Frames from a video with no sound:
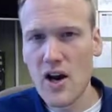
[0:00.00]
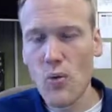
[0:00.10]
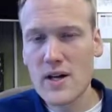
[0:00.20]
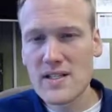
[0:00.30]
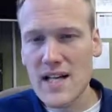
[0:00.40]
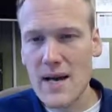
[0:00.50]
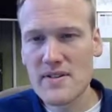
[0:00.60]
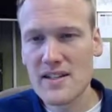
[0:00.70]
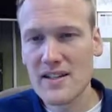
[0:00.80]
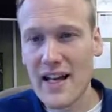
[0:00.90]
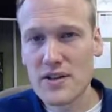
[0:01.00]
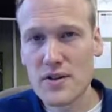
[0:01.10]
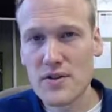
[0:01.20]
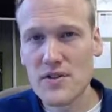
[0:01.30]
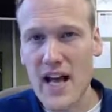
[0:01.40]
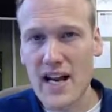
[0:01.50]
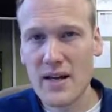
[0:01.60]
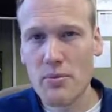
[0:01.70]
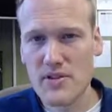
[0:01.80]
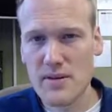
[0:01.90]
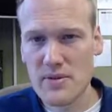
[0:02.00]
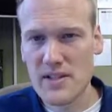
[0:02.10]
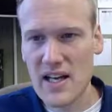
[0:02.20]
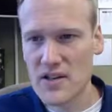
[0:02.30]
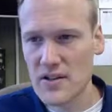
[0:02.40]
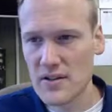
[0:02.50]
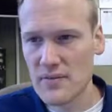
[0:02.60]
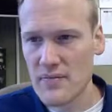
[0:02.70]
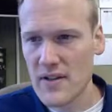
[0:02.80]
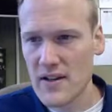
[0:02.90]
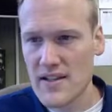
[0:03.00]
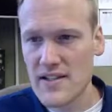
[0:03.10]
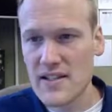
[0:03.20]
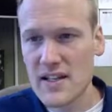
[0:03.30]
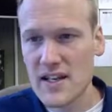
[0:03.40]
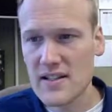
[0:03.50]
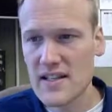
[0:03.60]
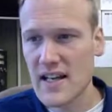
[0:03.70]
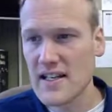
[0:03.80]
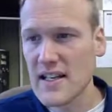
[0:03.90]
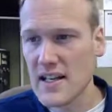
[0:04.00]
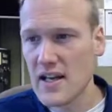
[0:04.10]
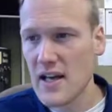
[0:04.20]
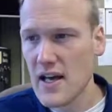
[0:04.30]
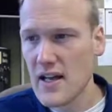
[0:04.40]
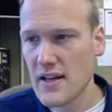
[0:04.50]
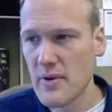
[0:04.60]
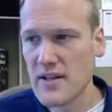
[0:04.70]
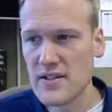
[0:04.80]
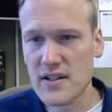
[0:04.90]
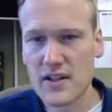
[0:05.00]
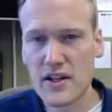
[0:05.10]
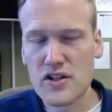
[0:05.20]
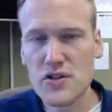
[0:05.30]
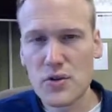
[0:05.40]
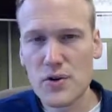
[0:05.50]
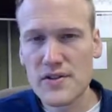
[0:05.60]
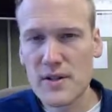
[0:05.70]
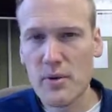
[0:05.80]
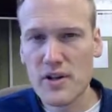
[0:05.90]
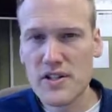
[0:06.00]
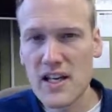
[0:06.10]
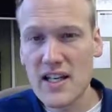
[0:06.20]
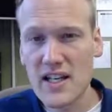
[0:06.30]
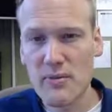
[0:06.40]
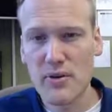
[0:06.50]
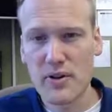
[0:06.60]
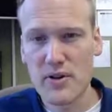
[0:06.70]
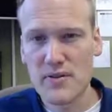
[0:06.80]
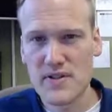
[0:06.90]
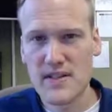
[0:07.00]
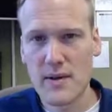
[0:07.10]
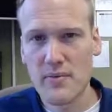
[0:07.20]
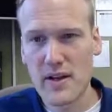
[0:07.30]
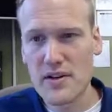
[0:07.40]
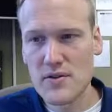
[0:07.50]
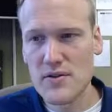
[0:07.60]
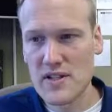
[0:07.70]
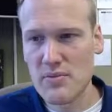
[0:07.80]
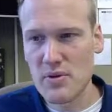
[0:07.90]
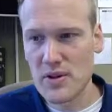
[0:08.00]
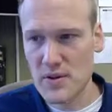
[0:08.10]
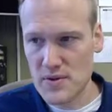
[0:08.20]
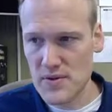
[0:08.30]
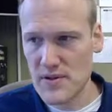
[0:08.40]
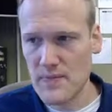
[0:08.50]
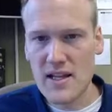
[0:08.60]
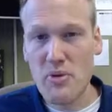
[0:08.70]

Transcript: One type is electrostatic precipitation. This is a technique that basically controls the particulate pollutants that industries produce.